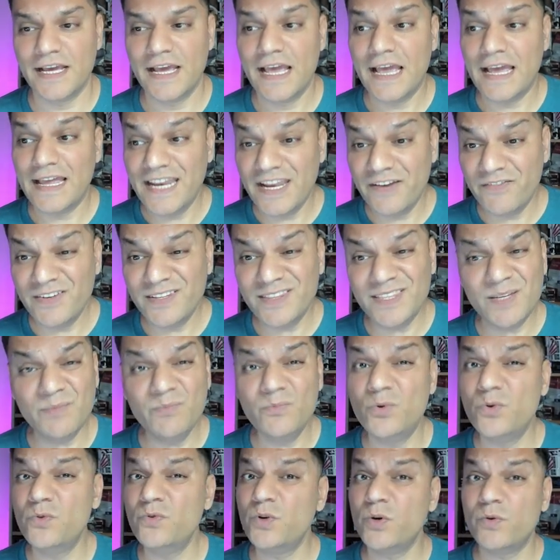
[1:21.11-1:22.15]
And everything
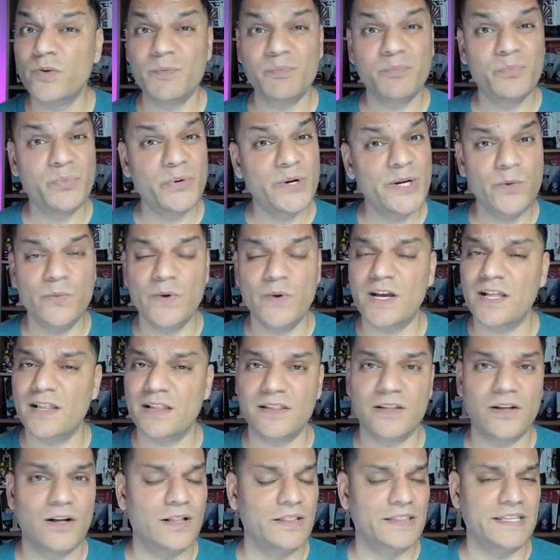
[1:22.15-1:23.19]
moved over pretty well.
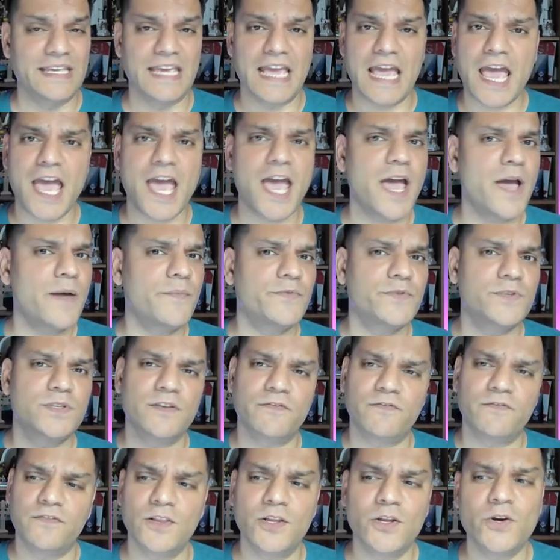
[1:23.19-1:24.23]
All the apps, the
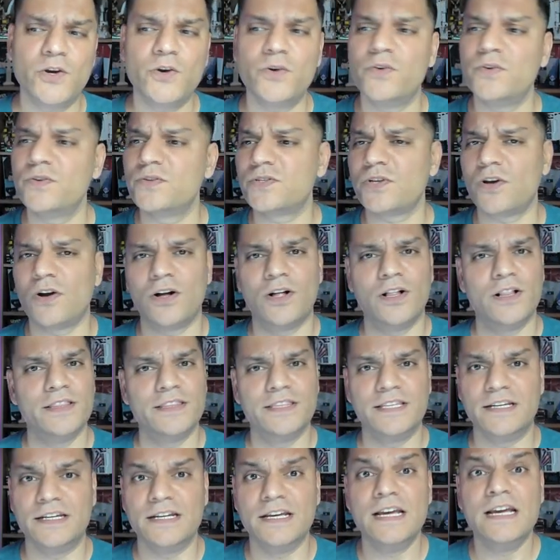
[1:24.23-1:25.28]
flows, all
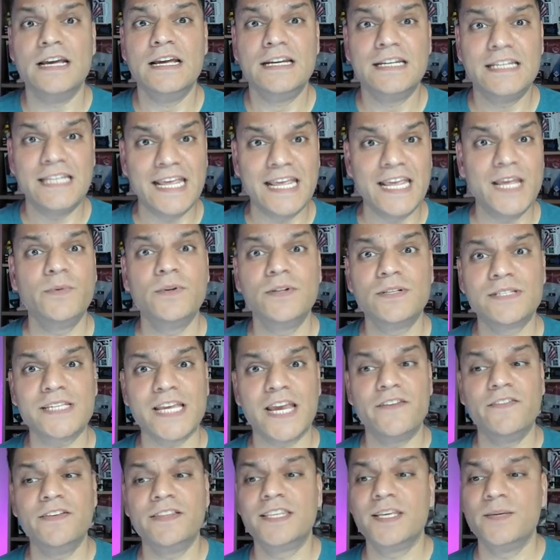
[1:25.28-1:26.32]
the tables,
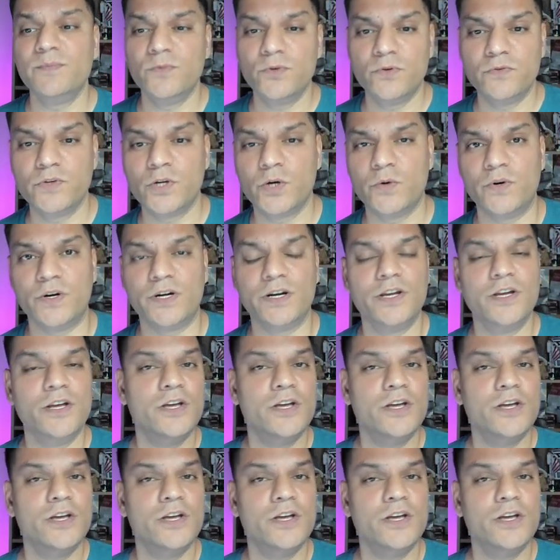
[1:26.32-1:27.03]
everything moved over.